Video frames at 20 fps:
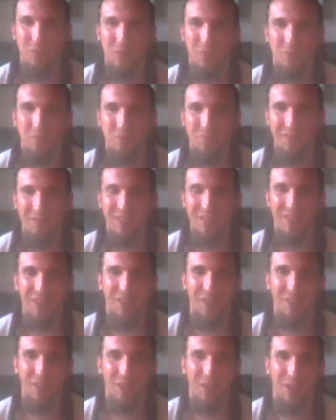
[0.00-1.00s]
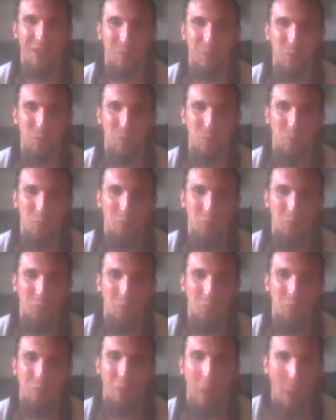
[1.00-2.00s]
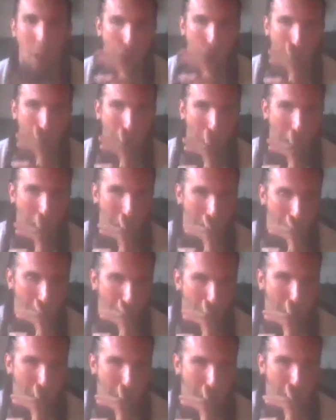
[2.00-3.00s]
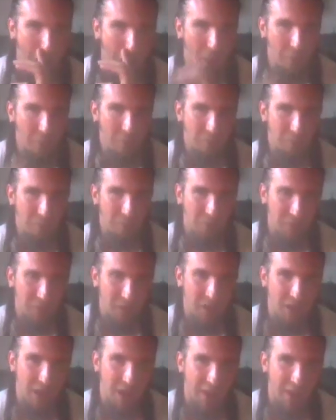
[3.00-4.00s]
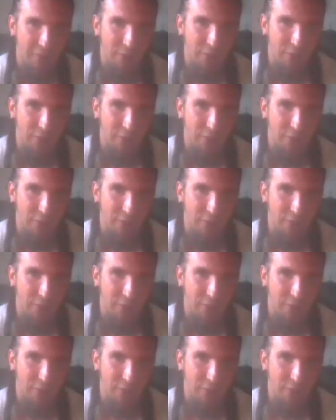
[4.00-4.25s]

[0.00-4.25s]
was a little much for me as well. Yeah, I felt um, like it